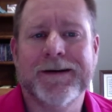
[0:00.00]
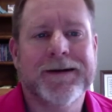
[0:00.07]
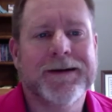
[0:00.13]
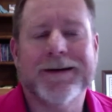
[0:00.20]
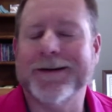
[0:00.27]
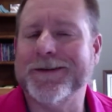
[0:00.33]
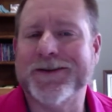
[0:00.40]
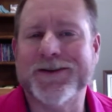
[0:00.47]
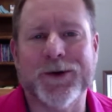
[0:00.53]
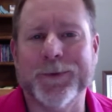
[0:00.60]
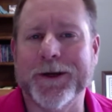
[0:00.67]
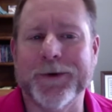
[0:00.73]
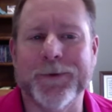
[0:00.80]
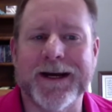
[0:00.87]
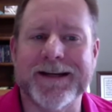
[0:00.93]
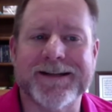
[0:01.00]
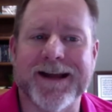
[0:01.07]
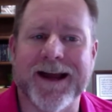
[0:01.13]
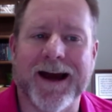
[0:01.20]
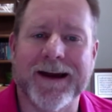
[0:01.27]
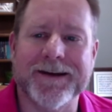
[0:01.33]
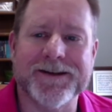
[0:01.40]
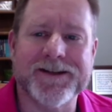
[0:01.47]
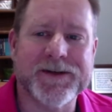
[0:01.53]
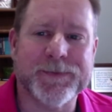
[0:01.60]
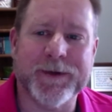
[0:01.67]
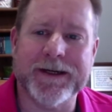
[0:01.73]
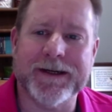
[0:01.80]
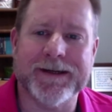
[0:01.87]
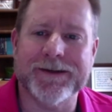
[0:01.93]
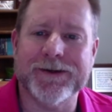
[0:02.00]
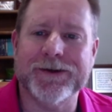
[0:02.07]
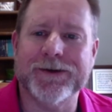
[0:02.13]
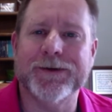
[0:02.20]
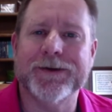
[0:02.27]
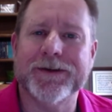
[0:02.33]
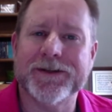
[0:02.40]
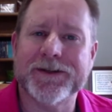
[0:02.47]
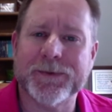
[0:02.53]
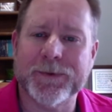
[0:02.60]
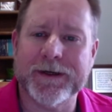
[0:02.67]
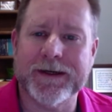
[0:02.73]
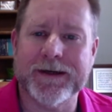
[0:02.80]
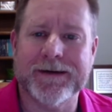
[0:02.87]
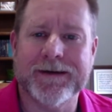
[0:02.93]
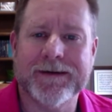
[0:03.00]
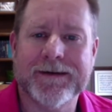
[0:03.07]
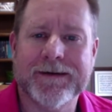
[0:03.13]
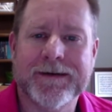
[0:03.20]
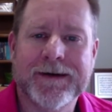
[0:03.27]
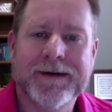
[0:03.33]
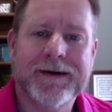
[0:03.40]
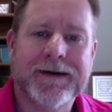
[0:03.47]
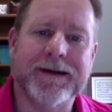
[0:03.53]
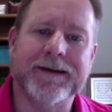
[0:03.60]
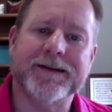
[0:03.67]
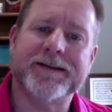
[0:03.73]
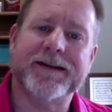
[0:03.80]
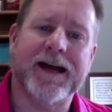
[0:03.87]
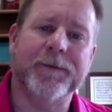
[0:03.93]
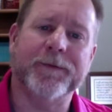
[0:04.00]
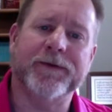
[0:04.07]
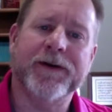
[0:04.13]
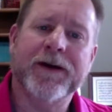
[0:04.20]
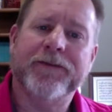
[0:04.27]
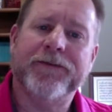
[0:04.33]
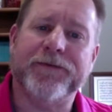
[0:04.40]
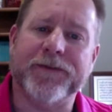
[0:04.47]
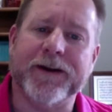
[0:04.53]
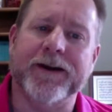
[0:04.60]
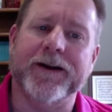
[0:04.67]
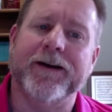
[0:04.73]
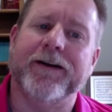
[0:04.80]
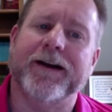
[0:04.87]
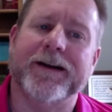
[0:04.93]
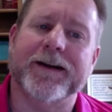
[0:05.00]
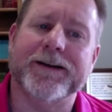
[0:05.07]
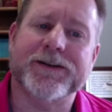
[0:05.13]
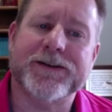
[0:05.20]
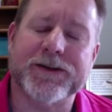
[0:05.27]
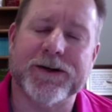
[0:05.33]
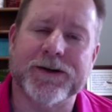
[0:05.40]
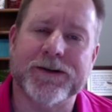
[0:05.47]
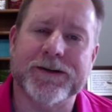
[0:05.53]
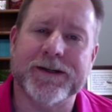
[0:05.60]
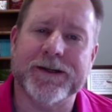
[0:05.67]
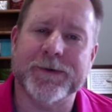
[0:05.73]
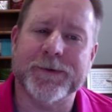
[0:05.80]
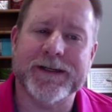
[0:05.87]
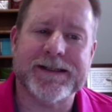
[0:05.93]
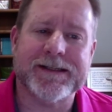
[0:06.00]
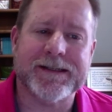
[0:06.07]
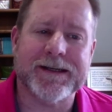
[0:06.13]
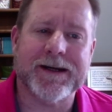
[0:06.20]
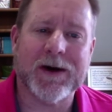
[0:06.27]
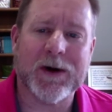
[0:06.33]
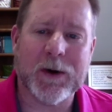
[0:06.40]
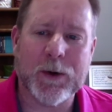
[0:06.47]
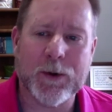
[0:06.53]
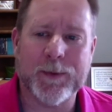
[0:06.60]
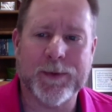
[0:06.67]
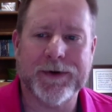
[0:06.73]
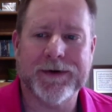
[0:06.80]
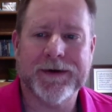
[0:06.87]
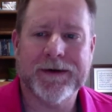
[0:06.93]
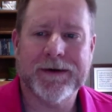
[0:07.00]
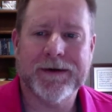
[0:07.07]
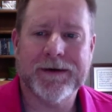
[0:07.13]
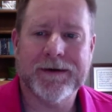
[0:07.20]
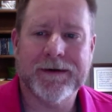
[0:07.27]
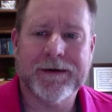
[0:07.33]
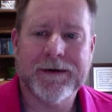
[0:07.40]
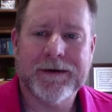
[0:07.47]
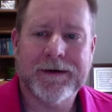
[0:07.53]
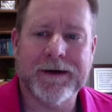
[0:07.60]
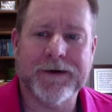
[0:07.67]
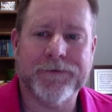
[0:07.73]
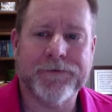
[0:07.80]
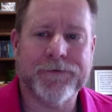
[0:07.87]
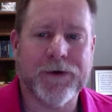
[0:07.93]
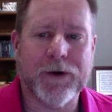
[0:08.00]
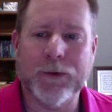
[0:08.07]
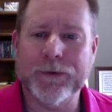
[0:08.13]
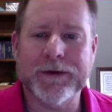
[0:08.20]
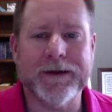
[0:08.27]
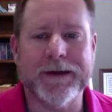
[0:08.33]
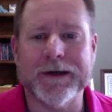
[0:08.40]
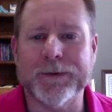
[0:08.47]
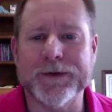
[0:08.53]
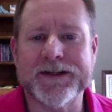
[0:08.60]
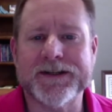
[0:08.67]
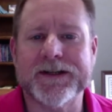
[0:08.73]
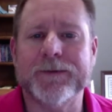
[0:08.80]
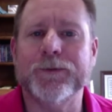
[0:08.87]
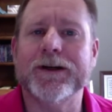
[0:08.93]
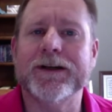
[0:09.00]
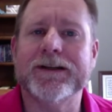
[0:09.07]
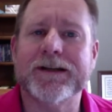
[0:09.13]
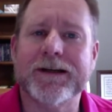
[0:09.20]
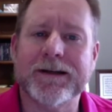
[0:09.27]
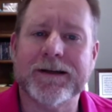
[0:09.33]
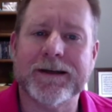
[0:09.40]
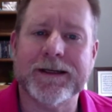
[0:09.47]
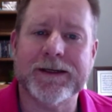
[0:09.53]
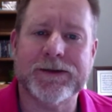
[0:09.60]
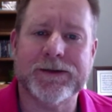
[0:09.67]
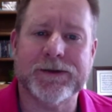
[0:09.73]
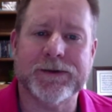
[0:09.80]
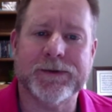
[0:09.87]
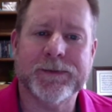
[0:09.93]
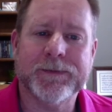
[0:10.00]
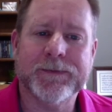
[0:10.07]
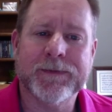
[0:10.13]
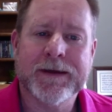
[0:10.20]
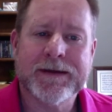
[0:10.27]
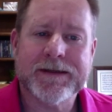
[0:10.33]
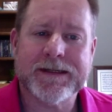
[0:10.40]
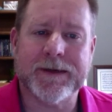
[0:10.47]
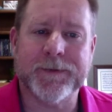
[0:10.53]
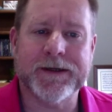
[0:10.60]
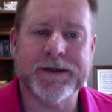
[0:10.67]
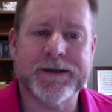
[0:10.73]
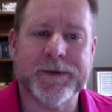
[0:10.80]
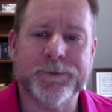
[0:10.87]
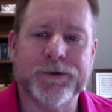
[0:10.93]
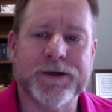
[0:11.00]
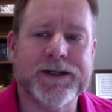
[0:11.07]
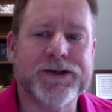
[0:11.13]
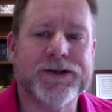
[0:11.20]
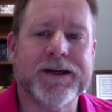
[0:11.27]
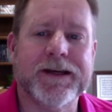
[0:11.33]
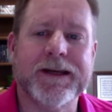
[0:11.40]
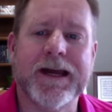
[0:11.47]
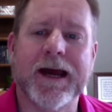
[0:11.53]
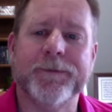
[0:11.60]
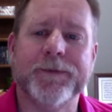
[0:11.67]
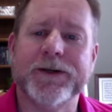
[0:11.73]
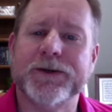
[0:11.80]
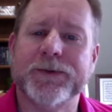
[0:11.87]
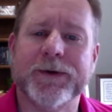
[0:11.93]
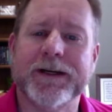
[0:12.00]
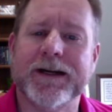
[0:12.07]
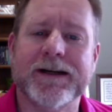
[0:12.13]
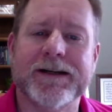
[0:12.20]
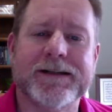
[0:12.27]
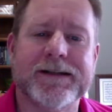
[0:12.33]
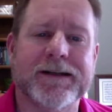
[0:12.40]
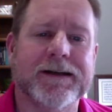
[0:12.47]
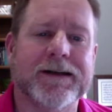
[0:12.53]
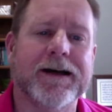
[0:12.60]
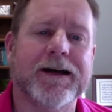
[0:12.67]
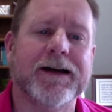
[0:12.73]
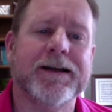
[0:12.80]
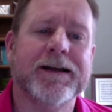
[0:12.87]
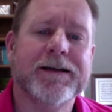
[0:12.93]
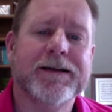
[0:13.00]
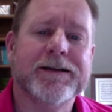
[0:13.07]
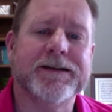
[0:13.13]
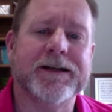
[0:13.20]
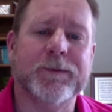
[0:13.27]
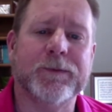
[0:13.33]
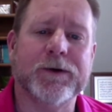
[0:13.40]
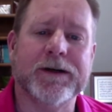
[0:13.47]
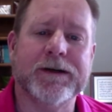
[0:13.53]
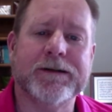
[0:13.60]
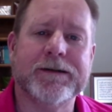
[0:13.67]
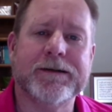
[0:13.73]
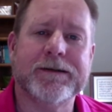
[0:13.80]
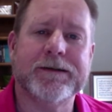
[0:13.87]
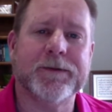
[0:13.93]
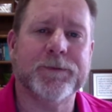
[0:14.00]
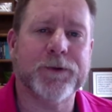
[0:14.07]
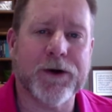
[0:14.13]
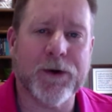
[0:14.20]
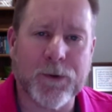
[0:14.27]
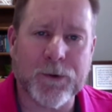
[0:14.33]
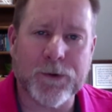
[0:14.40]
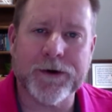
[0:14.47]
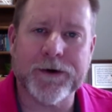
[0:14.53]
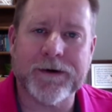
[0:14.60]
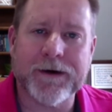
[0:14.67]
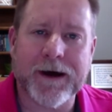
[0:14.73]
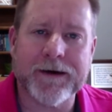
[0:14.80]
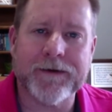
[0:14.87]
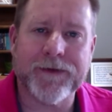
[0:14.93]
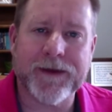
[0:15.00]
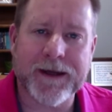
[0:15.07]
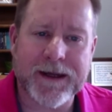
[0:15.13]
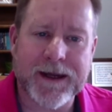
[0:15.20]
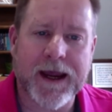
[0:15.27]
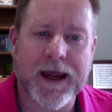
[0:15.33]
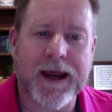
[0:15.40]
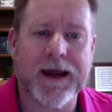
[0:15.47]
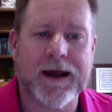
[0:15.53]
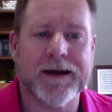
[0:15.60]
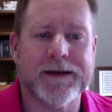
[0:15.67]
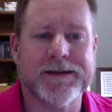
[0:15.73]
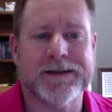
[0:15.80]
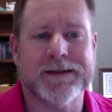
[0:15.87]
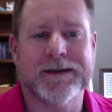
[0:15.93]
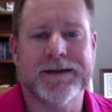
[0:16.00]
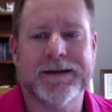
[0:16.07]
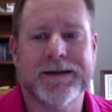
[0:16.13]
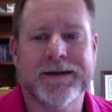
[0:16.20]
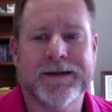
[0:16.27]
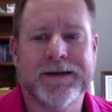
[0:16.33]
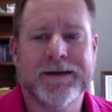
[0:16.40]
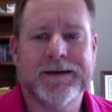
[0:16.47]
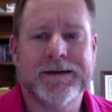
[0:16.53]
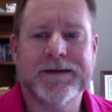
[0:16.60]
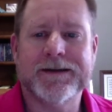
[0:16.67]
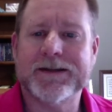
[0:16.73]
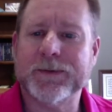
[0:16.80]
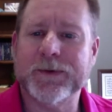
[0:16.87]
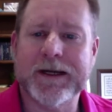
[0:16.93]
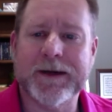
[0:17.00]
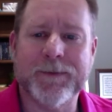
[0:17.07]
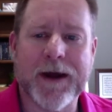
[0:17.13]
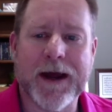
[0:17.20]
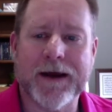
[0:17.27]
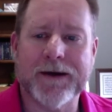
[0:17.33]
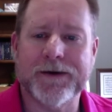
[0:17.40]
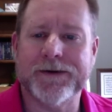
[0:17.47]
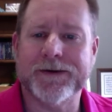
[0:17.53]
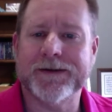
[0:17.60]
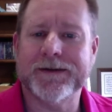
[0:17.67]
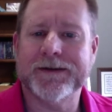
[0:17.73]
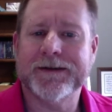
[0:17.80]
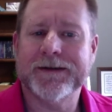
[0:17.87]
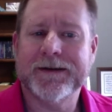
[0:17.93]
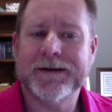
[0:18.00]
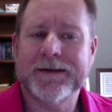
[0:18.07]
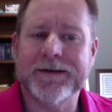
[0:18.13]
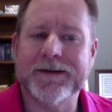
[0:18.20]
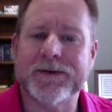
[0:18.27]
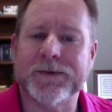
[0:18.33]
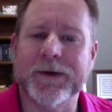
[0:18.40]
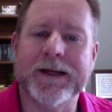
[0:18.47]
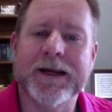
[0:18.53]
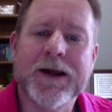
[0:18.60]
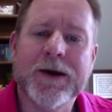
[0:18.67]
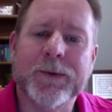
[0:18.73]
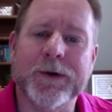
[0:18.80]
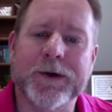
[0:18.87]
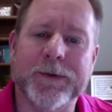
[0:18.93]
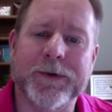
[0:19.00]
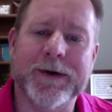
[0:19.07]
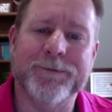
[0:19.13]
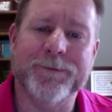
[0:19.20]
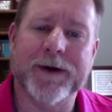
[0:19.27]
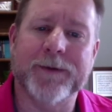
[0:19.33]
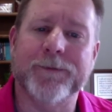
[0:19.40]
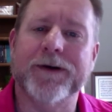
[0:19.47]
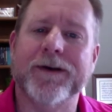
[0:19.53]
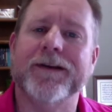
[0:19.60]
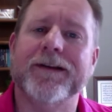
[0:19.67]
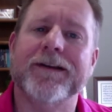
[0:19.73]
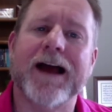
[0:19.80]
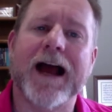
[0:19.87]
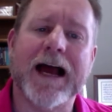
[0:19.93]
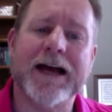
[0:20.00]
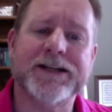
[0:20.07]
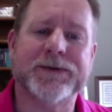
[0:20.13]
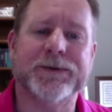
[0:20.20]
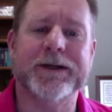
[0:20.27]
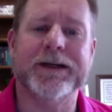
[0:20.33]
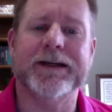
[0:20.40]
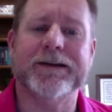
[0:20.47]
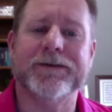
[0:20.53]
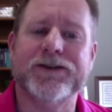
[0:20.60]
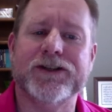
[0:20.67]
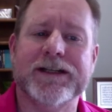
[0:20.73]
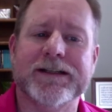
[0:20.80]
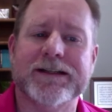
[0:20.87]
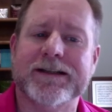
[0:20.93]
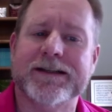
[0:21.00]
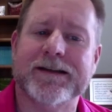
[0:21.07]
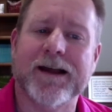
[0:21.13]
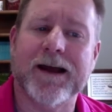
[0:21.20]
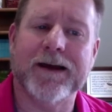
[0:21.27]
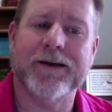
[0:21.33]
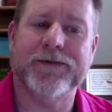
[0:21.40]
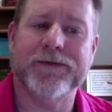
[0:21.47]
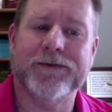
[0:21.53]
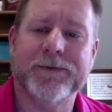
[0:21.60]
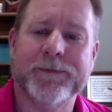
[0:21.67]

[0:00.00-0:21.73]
In so many ways, God is speaking to you this week. In this time of fear and uncertainty, we see hope. If only there was someone to cling to, someone to bridge the gap between us and God, someone to bring order out of the chaos. This week matters. This week, we remember the last week of Jesus' life.